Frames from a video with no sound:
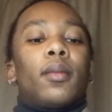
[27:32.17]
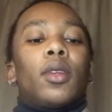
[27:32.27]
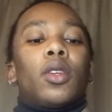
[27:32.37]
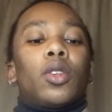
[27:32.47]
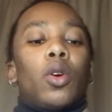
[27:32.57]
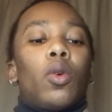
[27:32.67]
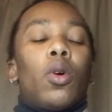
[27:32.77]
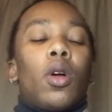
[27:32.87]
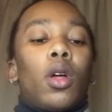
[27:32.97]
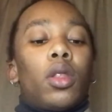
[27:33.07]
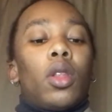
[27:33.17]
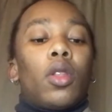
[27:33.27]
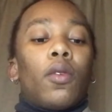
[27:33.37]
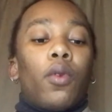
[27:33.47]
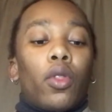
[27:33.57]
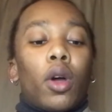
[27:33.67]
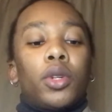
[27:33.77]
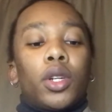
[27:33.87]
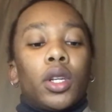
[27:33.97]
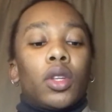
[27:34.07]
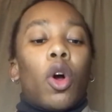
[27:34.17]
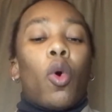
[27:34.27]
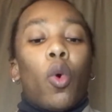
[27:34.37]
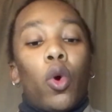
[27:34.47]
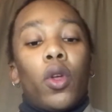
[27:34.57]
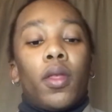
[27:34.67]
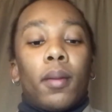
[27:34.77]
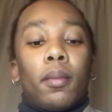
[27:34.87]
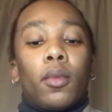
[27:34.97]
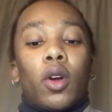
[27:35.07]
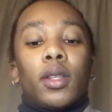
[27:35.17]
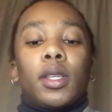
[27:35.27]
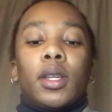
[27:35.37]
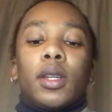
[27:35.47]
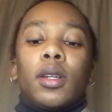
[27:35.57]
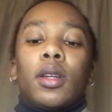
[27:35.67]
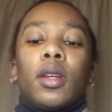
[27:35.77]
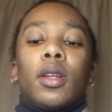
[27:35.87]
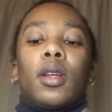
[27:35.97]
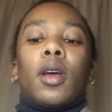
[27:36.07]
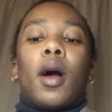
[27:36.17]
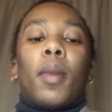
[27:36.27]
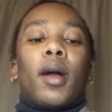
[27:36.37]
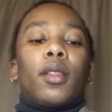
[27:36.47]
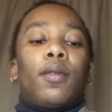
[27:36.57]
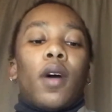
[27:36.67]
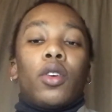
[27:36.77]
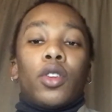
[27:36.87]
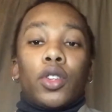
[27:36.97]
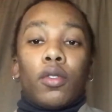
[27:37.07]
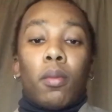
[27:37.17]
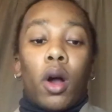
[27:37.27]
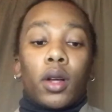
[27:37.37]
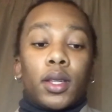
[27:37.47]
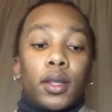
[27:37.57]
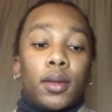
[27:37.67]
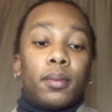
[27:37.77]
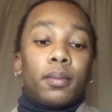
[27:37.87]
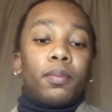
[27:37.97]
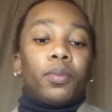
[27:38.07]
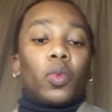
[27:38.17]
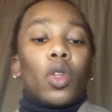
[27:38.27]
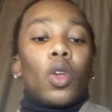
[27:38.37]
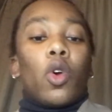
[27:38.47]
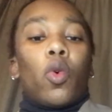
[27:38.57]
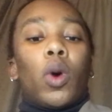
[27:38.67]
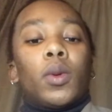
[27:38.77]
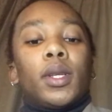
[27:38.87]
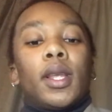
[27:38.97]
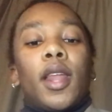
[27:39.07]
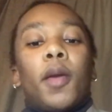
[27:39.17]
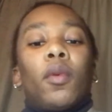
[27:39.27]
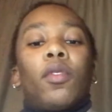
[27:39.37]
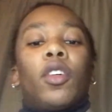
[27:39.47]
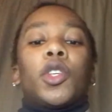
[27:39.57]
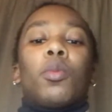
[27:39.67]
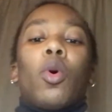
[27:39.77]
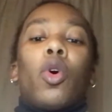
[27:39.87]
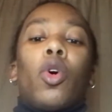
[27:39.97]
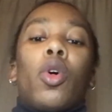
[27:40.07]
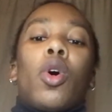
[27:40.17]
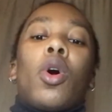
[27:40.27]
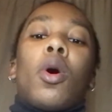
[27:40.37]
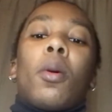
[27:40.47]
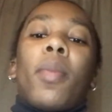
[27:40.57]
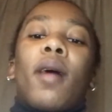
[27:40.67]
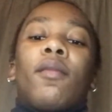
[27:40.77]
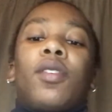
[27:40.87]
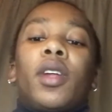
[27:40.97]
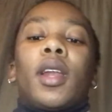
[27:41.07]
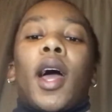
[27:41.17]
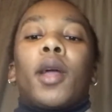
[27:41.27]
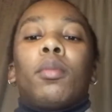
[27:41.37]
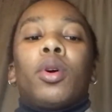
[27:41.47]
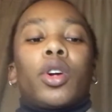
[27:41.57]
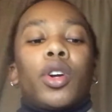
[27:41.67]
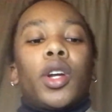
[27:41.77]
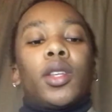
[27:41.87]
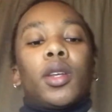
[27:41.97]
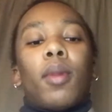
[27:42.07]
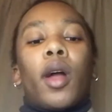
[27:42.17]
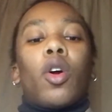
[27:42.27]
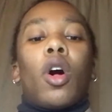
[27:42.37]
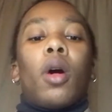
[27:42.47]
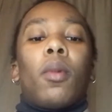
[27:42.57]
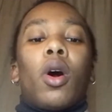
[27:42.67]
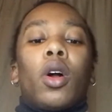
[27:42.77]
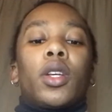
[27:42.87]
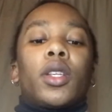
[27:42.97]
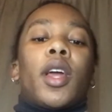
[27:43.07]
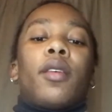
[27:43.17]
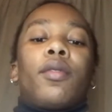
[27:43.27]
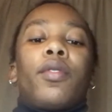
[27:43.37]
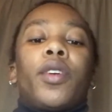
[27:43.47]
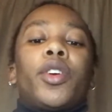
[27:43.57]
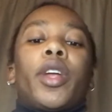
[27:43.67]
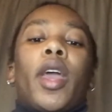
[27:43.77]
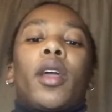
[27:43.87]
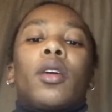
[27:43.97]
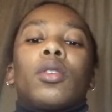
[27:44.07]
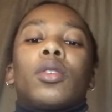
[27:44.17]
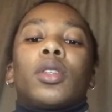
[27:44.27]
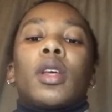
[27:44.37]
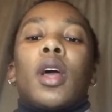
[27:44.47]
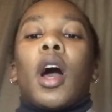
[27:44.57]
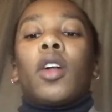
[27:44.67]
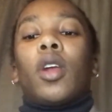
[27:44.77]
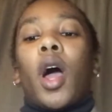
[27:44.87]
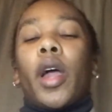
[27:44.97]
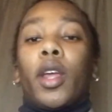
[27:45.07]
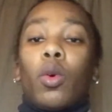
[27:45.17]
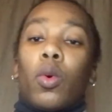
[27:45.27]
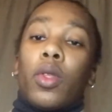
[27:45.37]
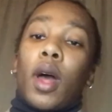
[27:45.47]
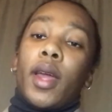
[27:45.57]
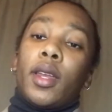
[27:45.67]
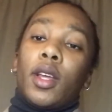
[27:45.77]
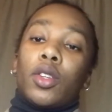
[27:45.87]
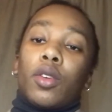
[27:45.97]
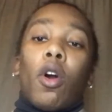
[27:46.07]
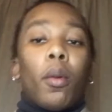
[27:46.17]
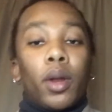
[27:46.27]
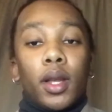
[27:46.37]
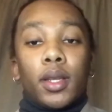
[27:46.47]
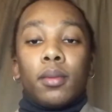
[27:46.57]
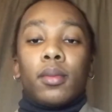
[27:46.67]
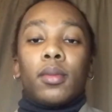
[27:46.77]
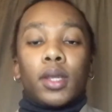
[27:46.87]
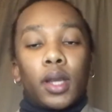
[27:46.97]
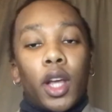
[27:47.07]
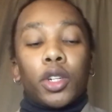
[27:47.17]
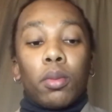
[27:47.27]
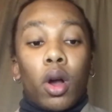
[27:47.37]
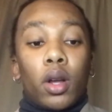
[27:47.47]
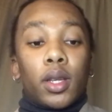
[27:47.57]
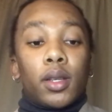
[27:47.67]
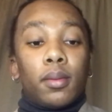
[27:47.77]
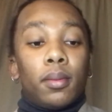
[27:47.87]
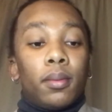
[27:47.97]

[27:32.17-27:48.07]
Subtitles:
So the fourth option is, are all of them considered among the founders of Marxism? What was the name of the small pamphlet-like book written by Karl Marx and Friedrich Engels outlining all the ideas of communism/Marxism?